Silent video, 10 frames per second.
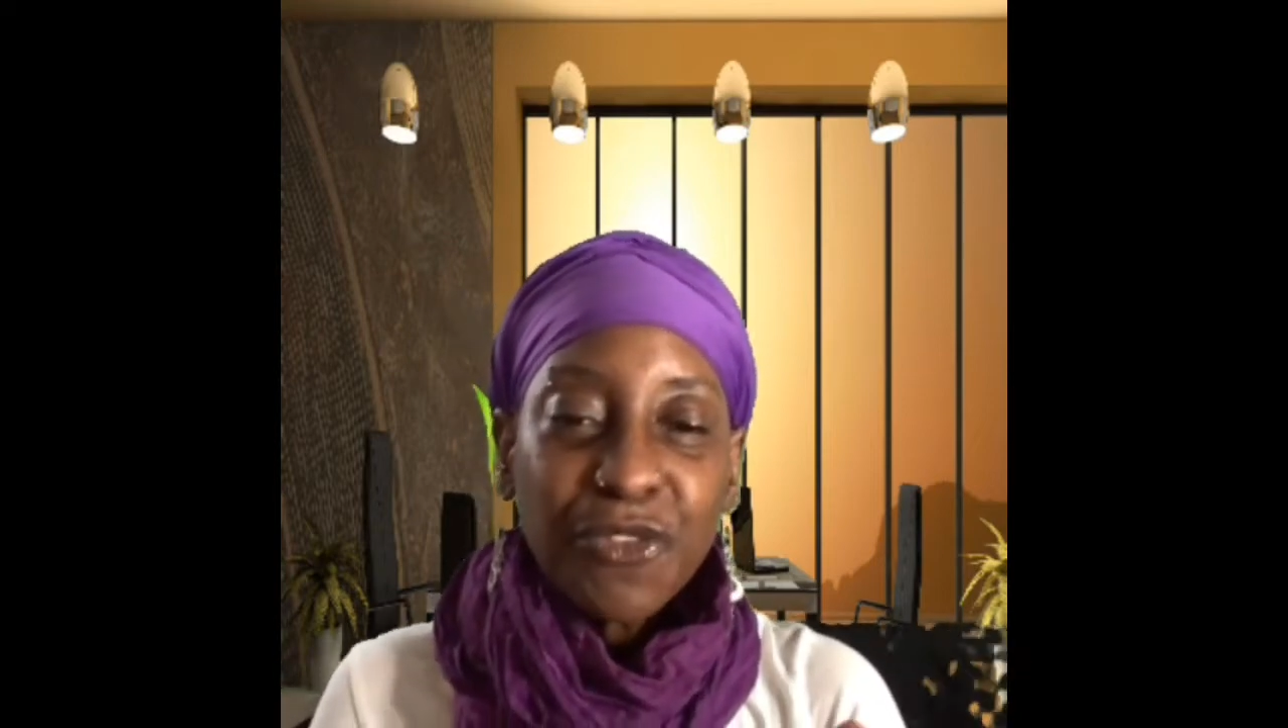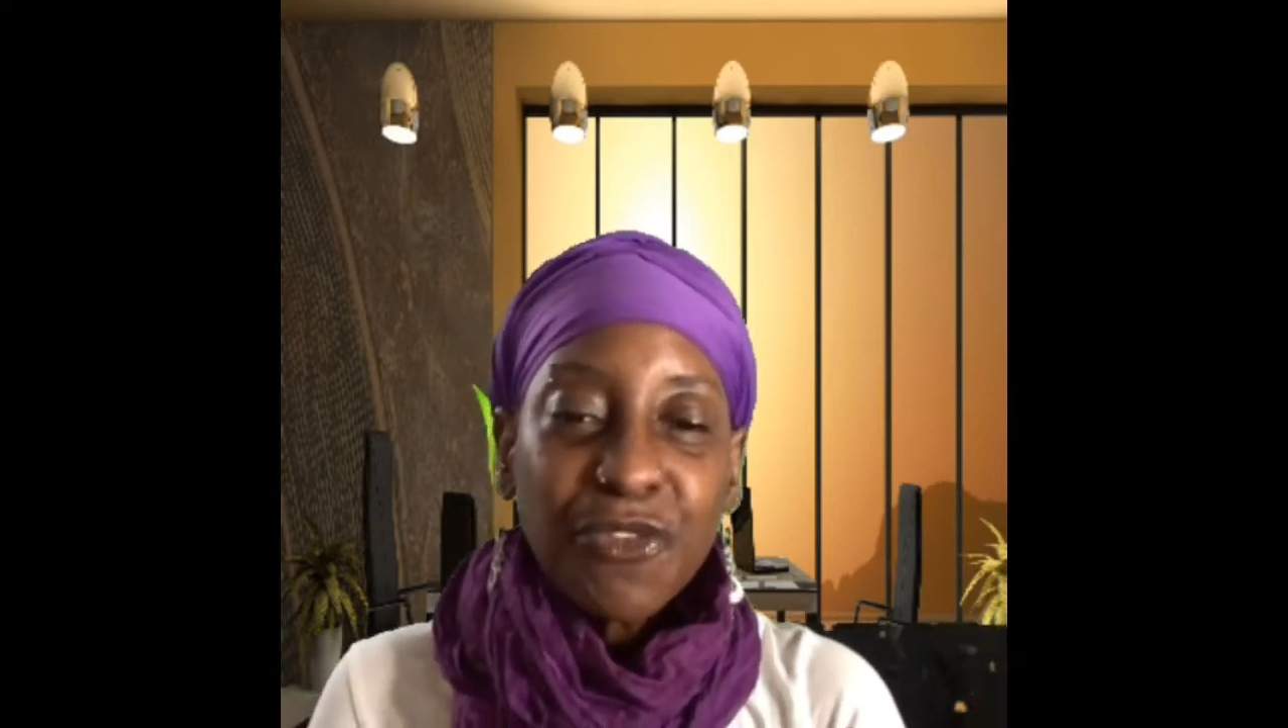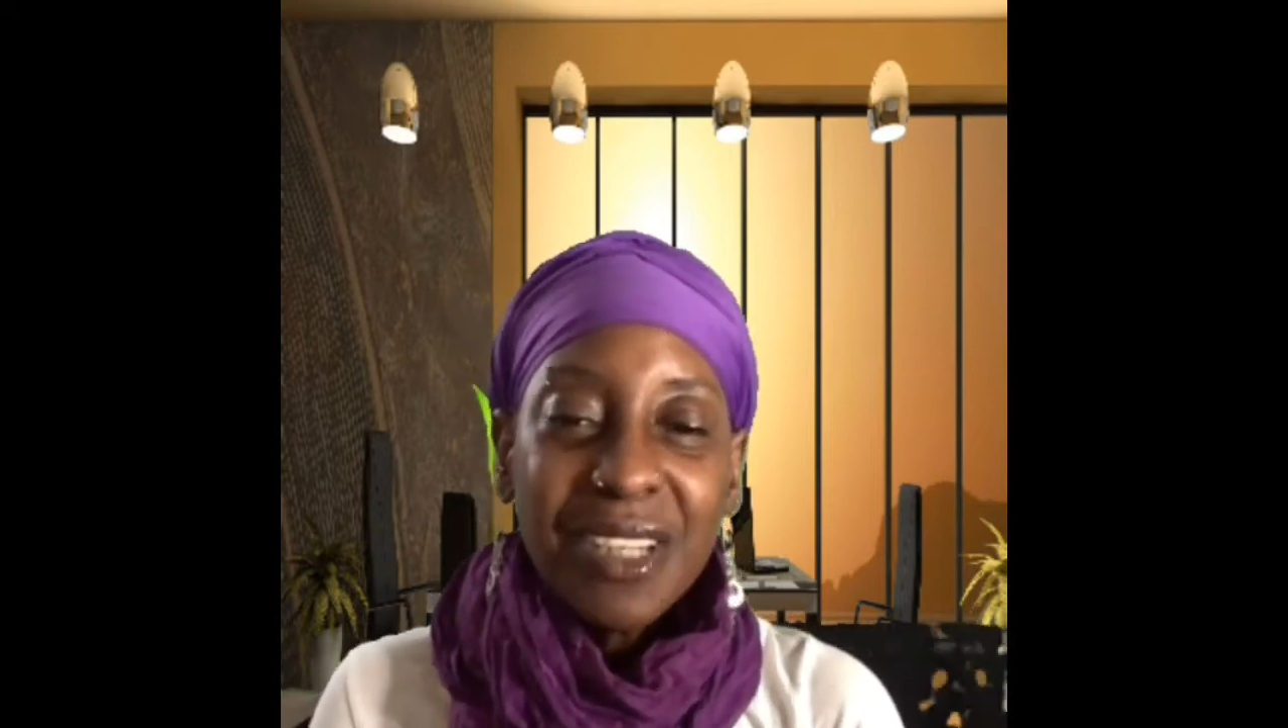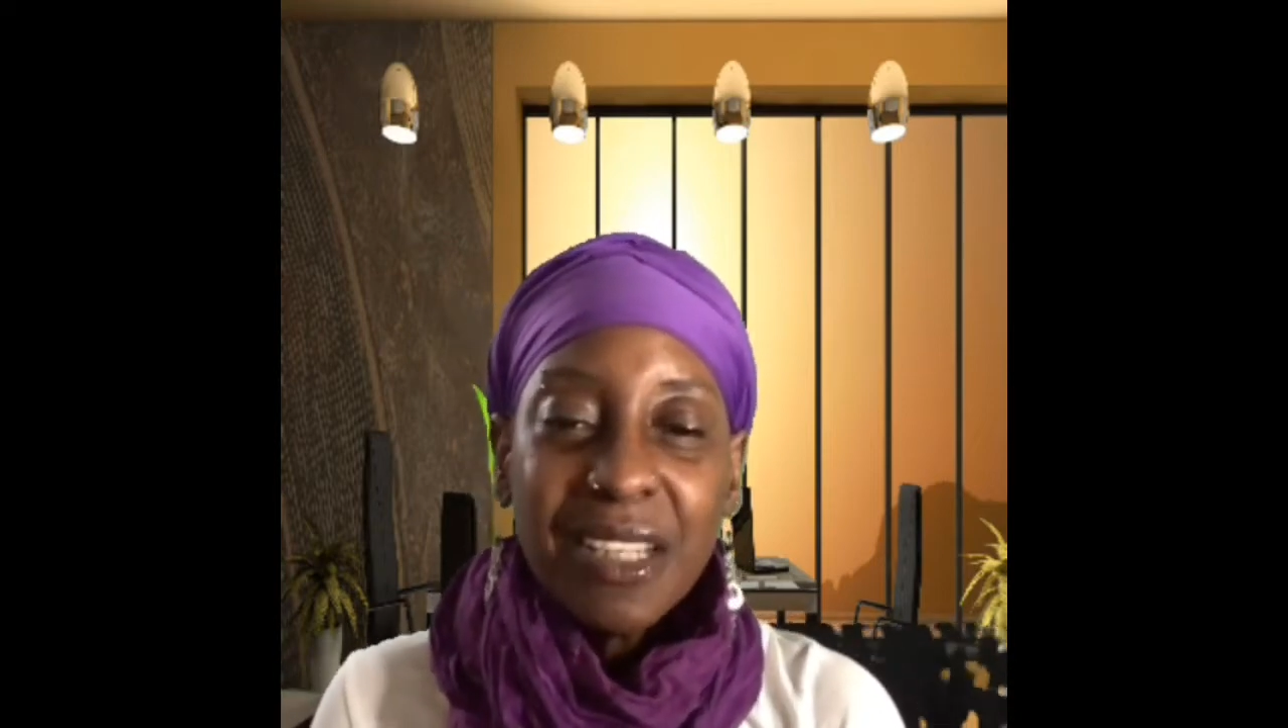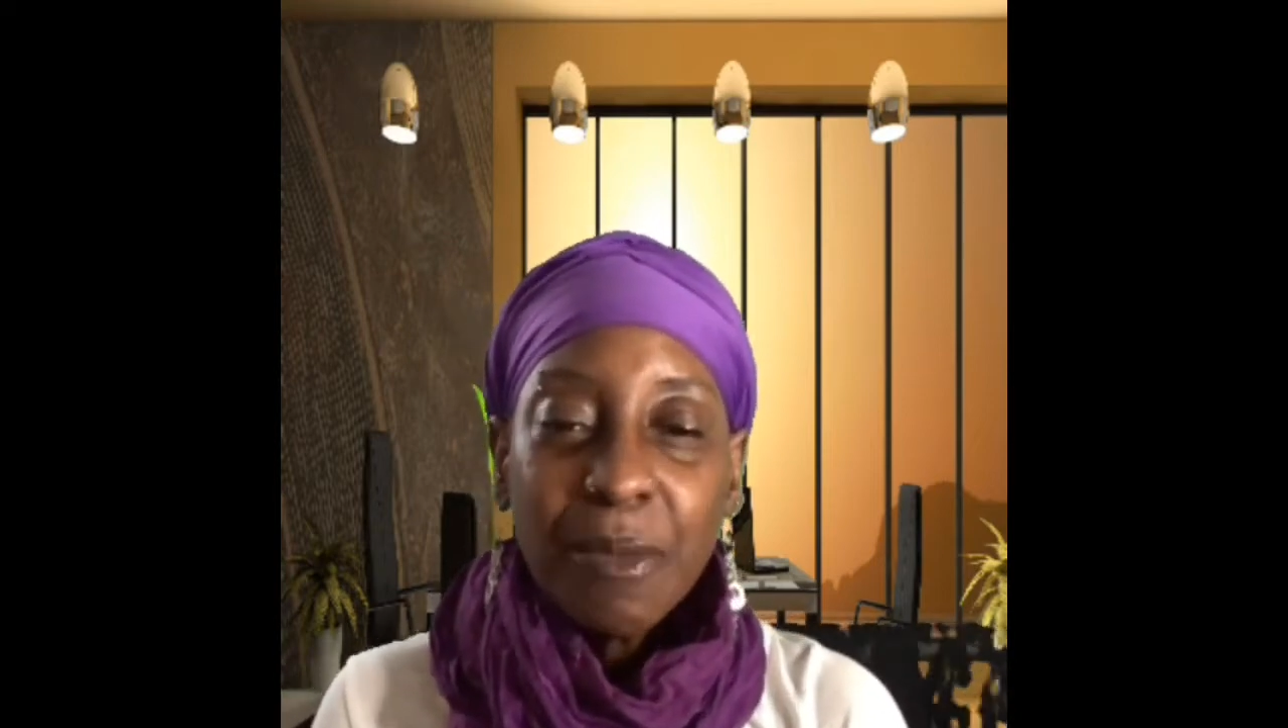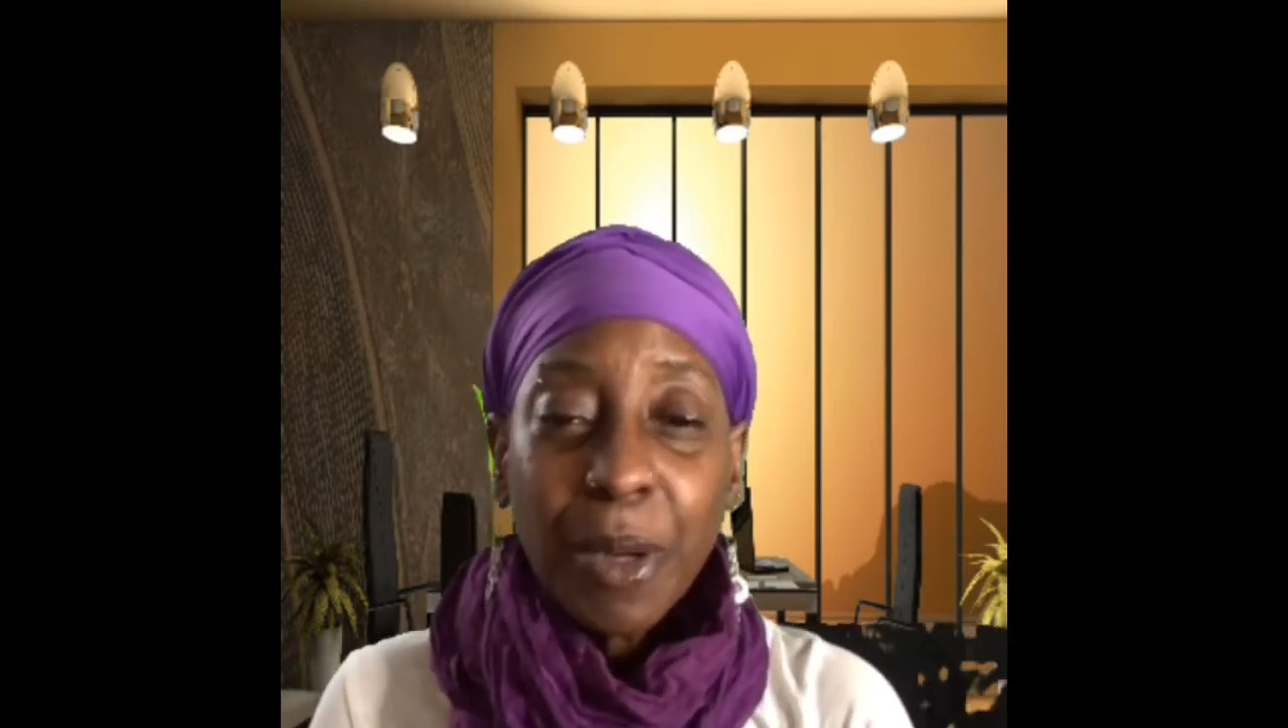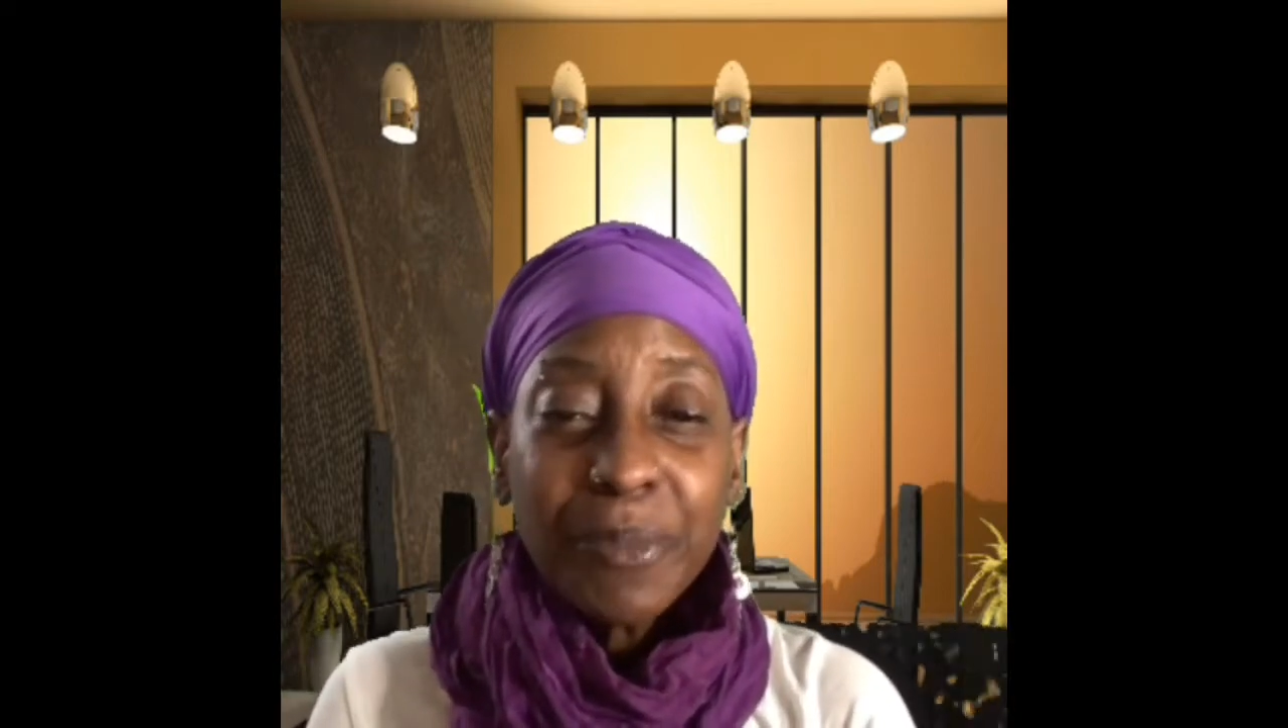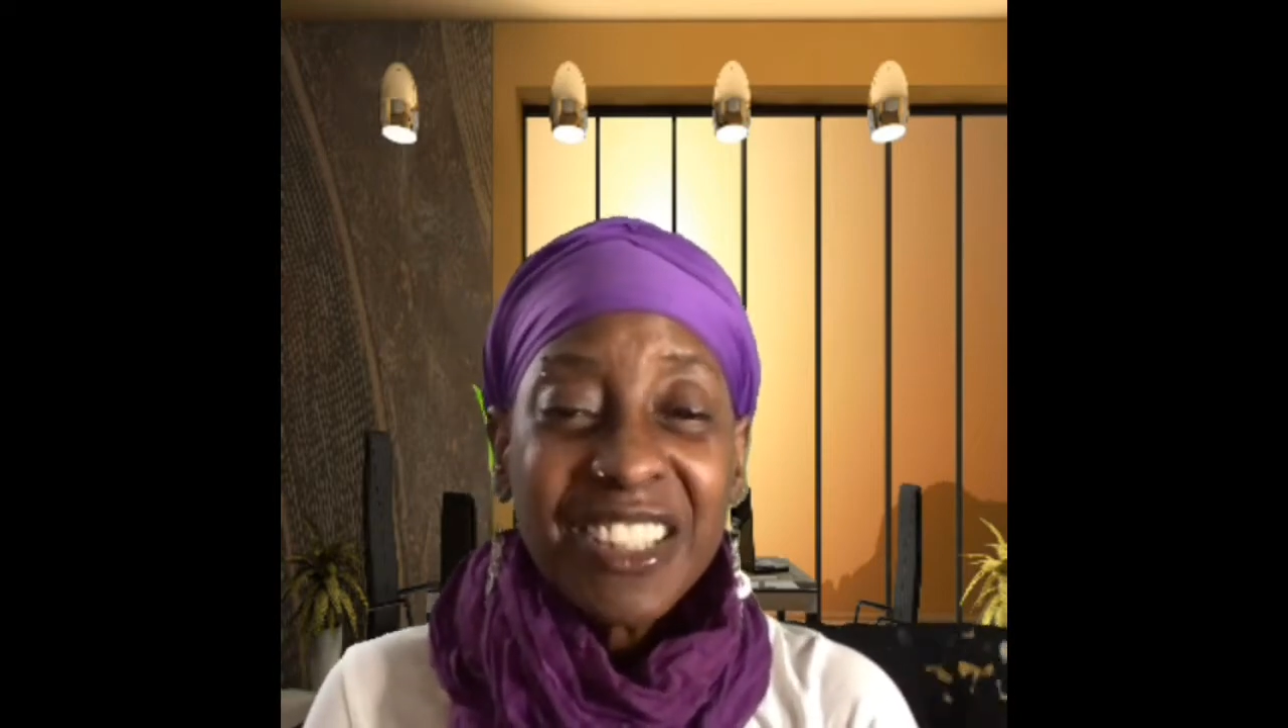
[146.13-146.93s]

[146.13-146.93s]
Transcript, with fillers: freedom of